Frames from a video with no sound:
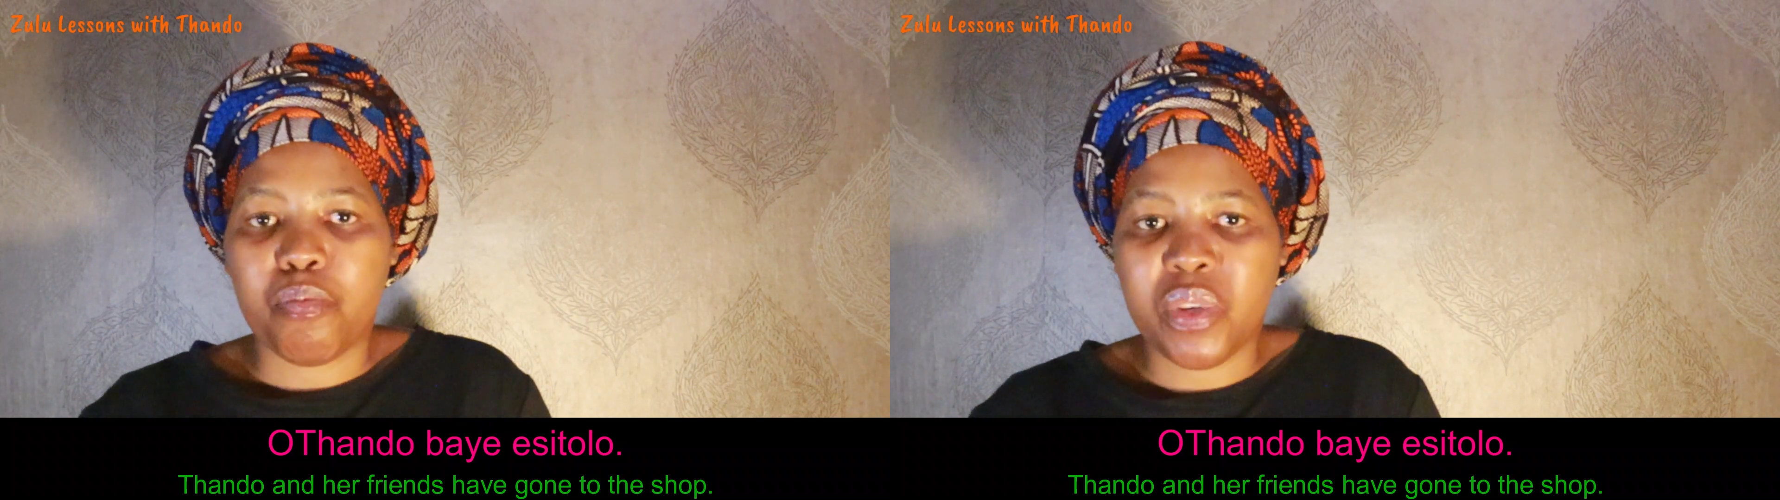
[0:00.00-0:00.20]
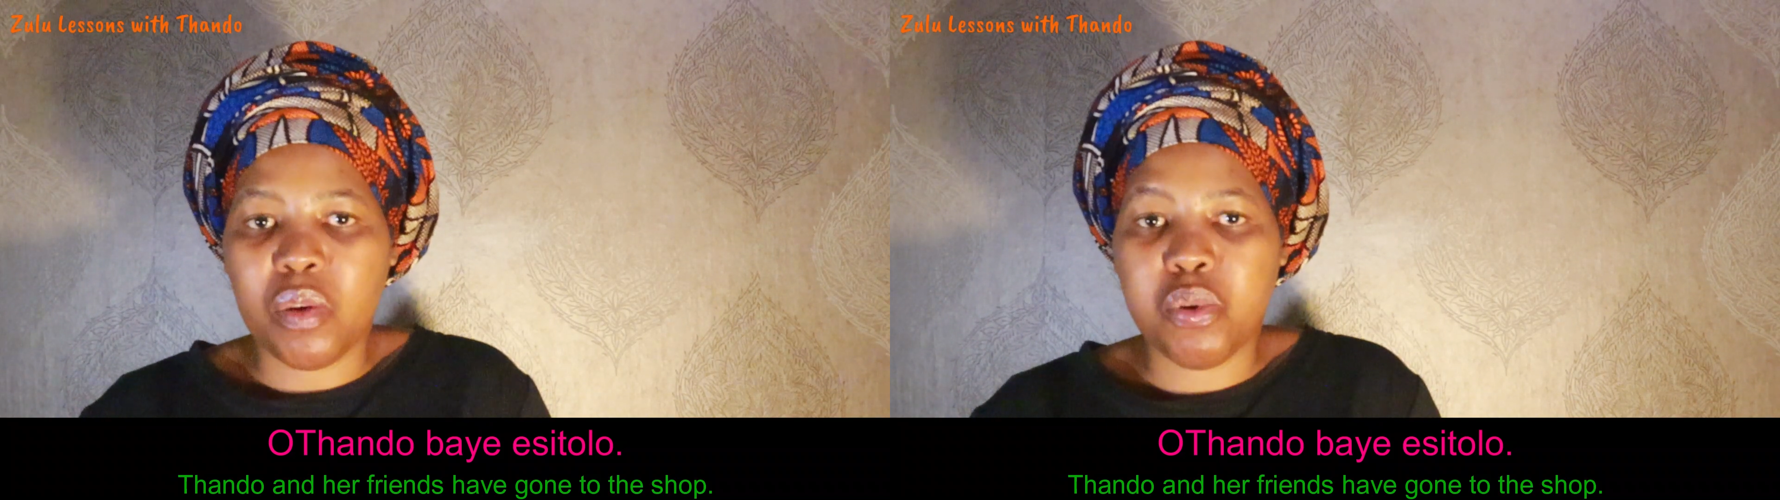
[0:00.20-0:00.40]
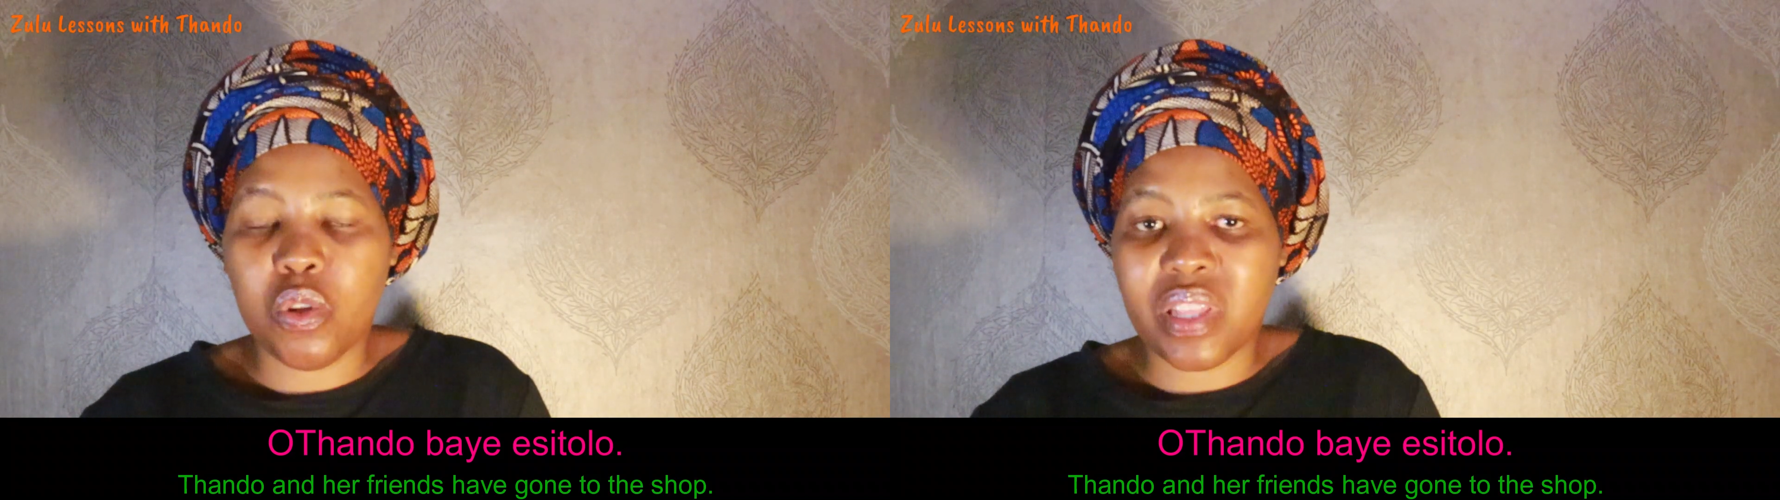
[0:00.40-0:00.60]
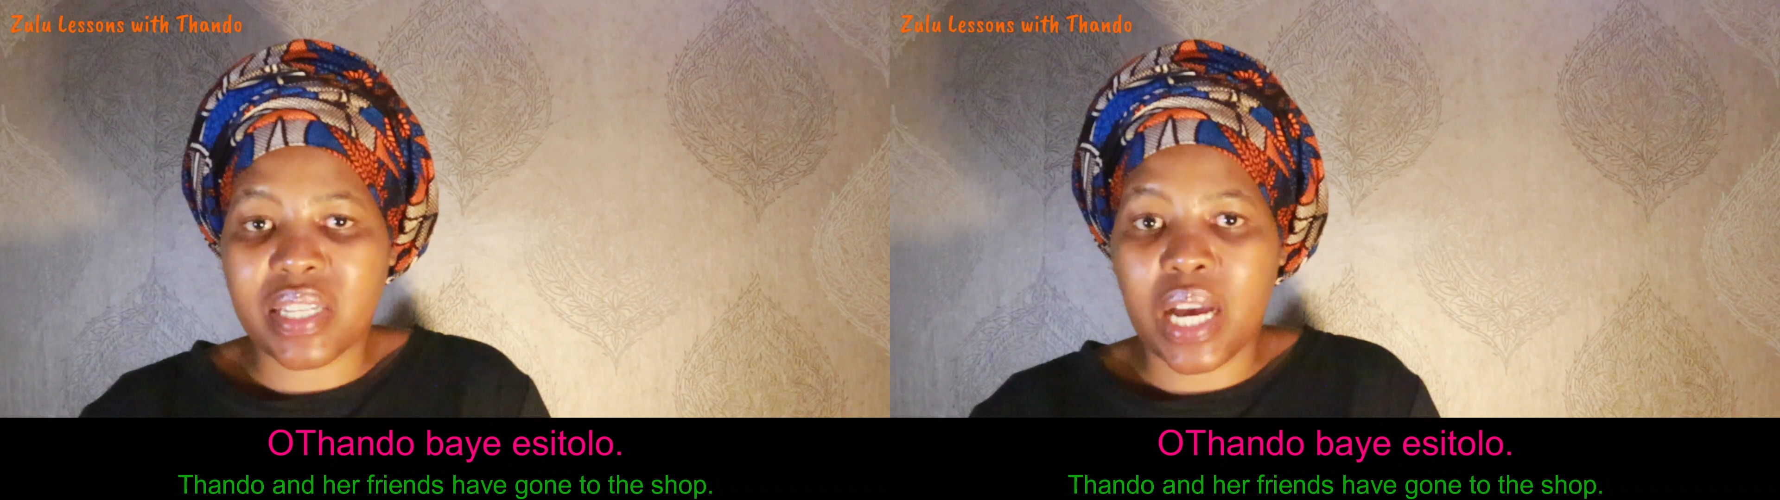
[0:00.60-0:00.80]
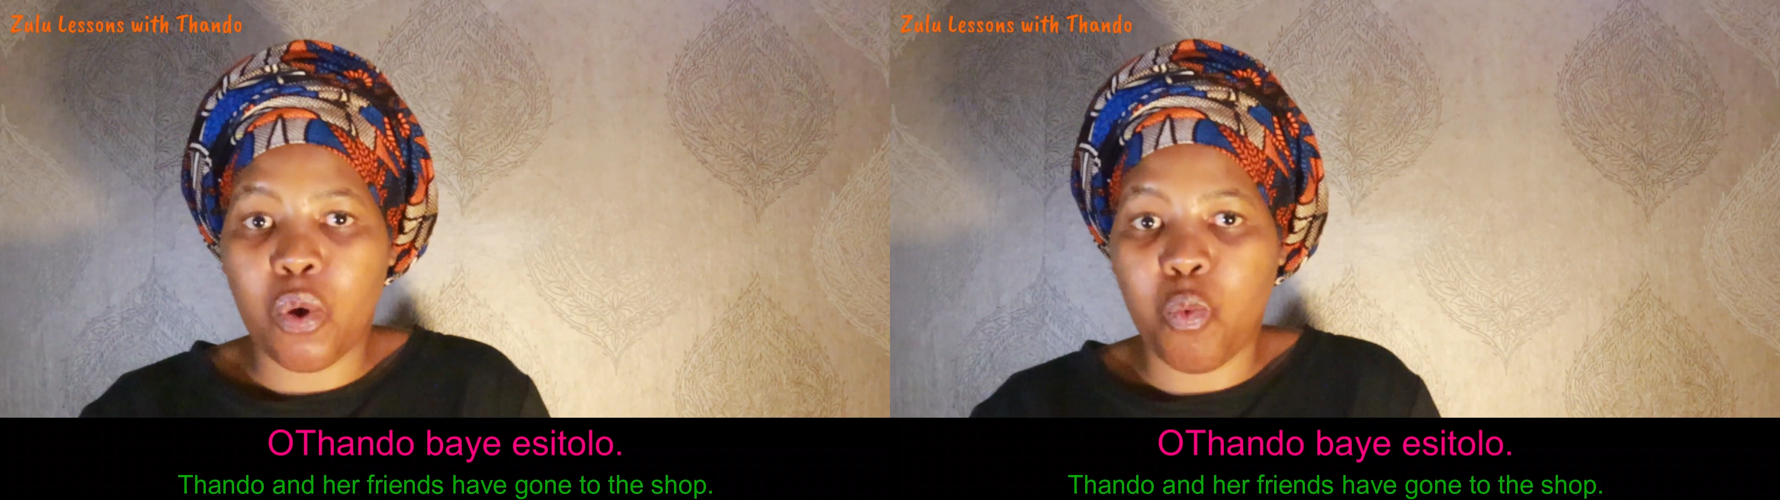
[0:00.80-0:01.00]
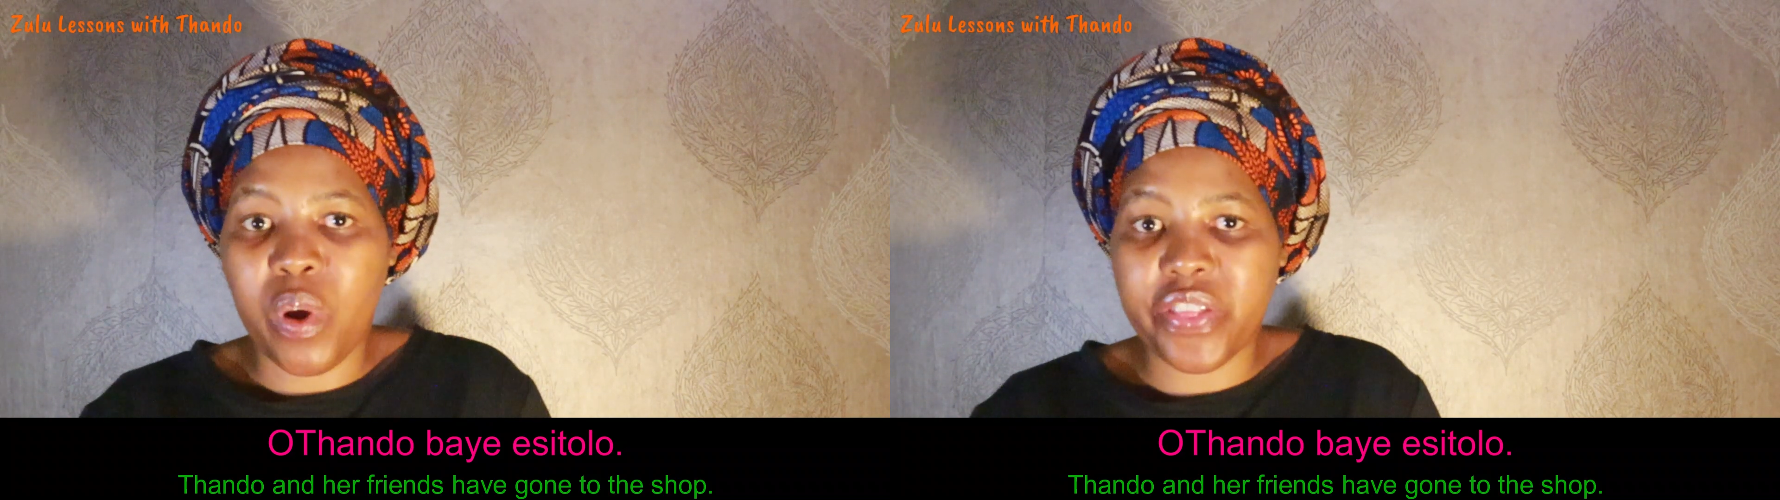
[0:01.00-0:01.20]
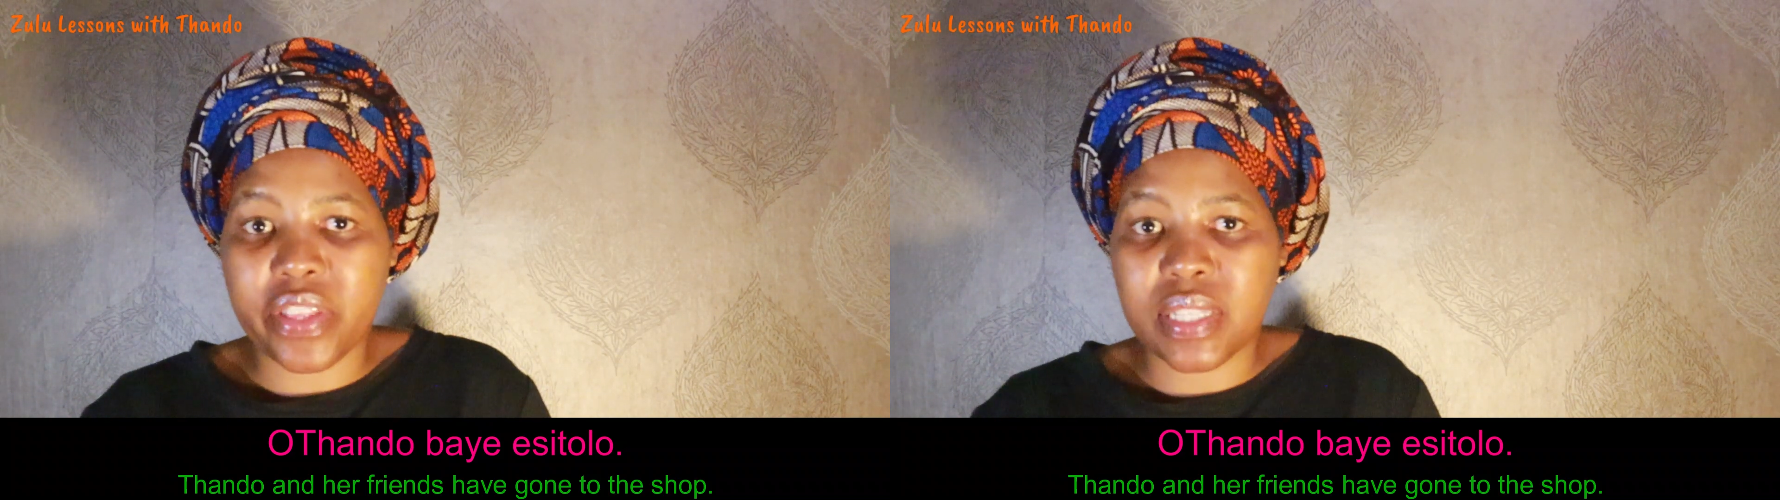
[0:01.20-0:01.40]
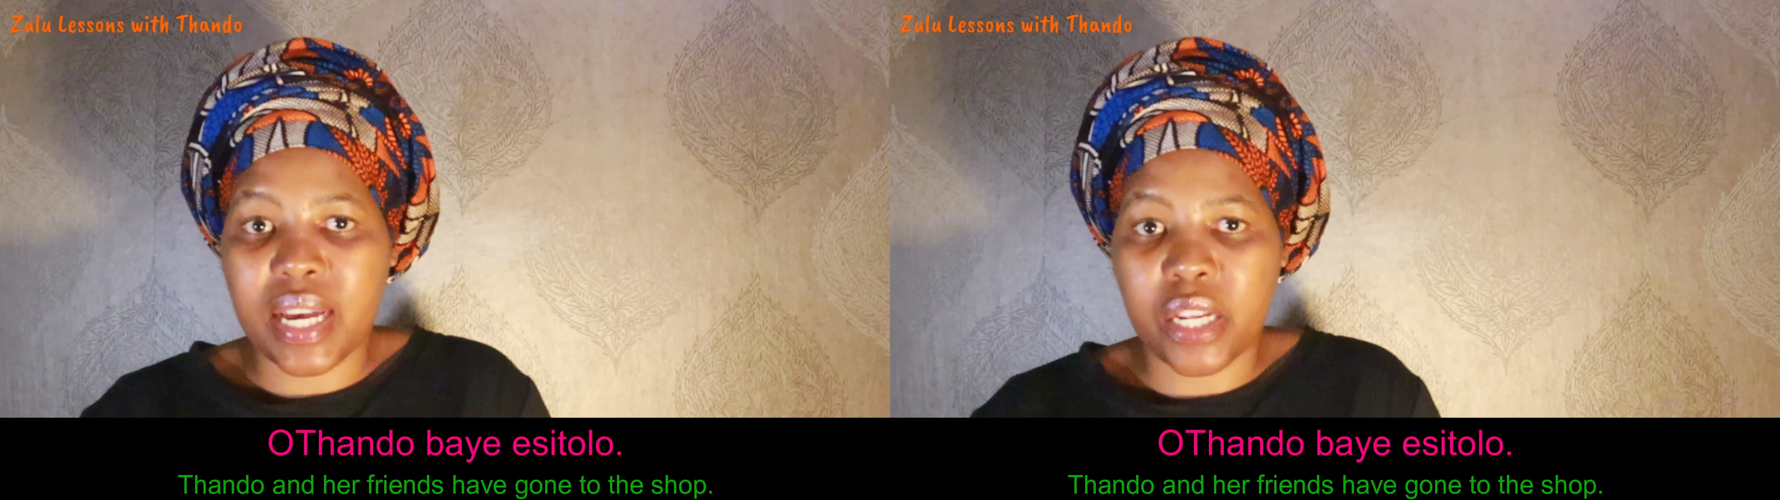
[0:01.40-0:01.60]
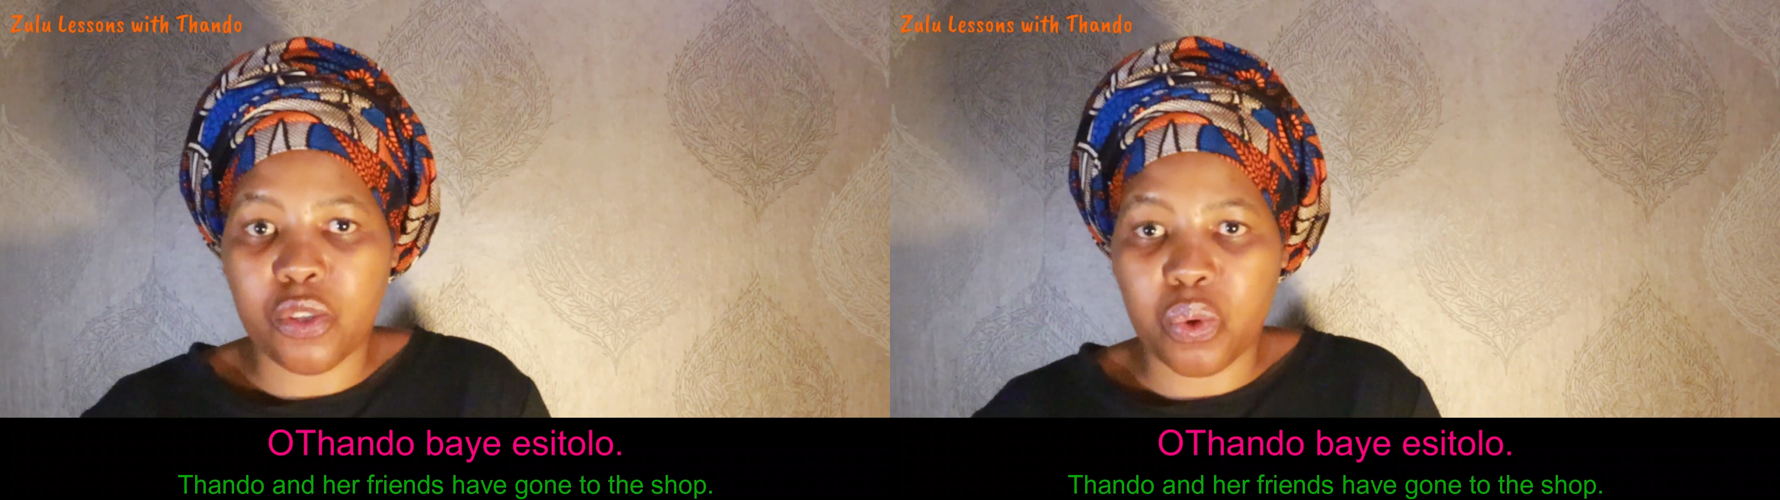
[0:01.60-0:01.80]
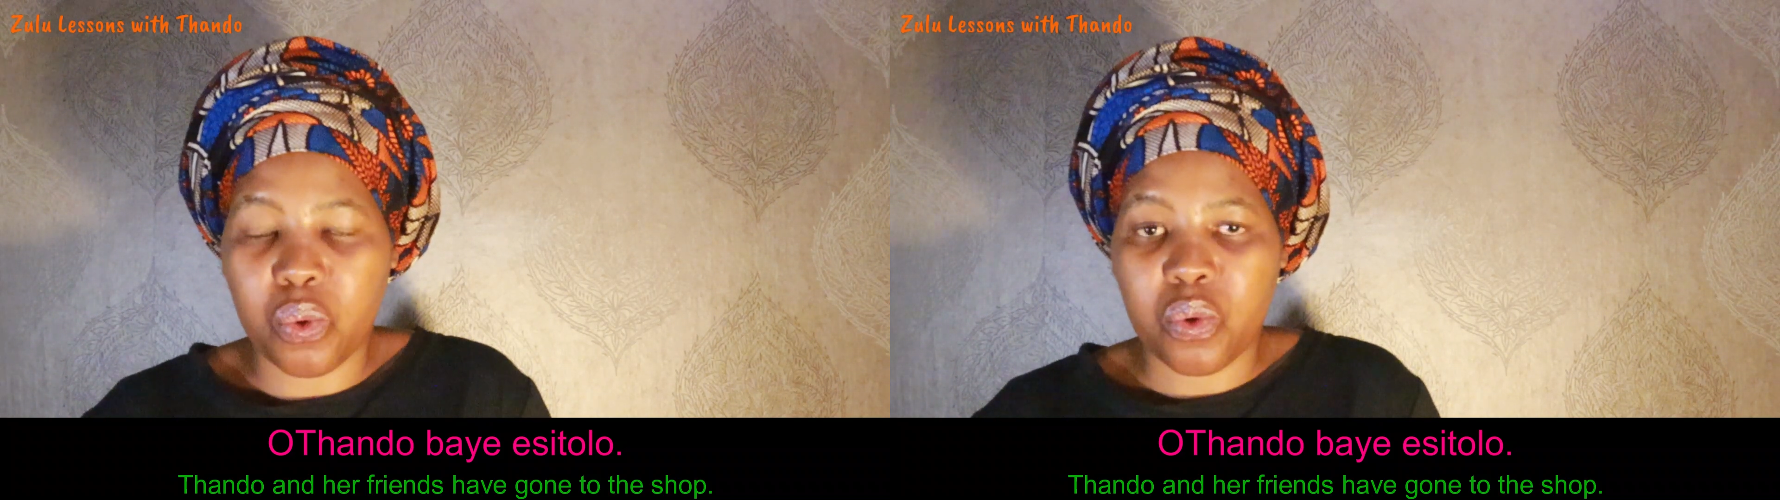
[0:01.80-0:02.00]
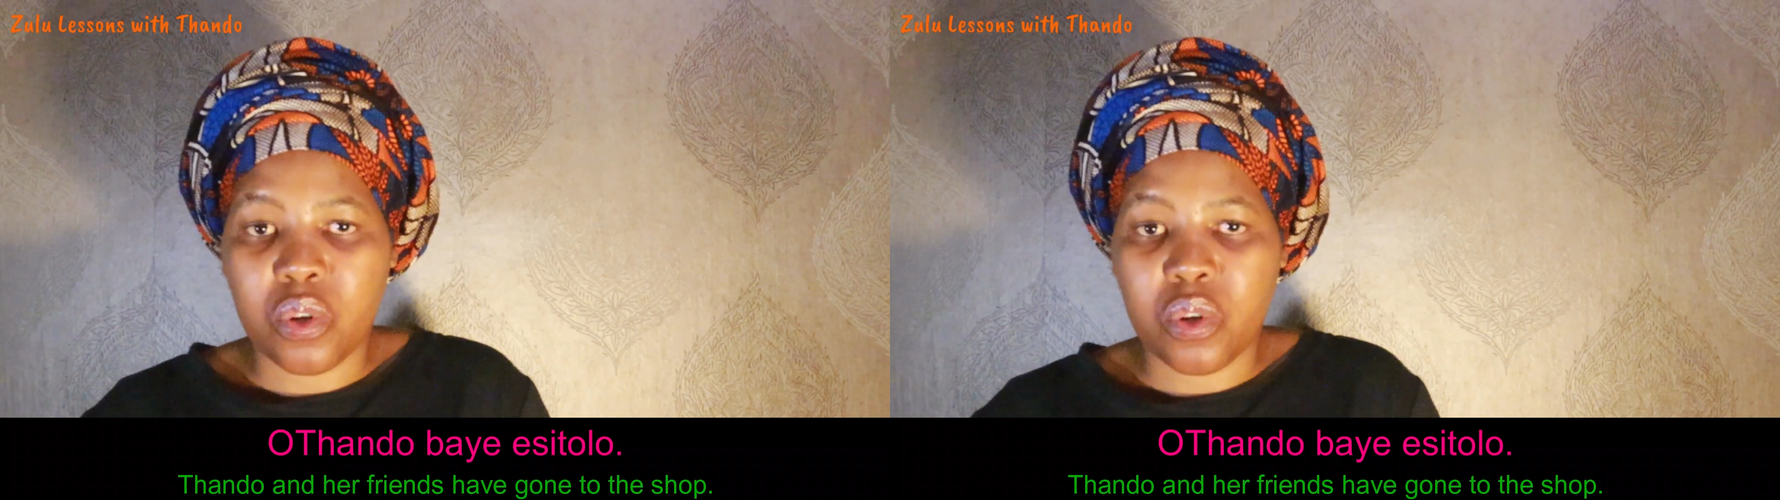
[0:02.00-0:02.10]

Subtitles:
people that are with thando.